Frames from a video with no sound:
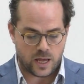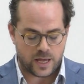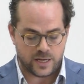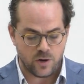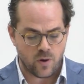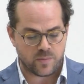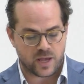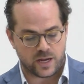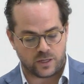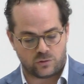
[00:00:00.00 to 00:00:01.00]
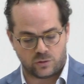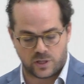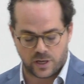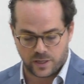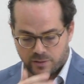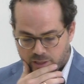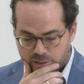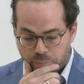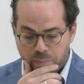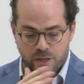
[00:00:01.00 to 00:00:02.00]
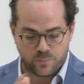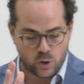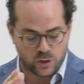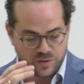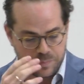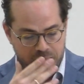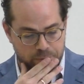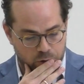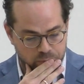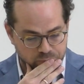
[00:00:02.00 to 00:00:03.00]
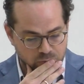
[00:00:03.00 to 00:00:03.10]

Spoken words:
And here I'm getting to the main point of the paper.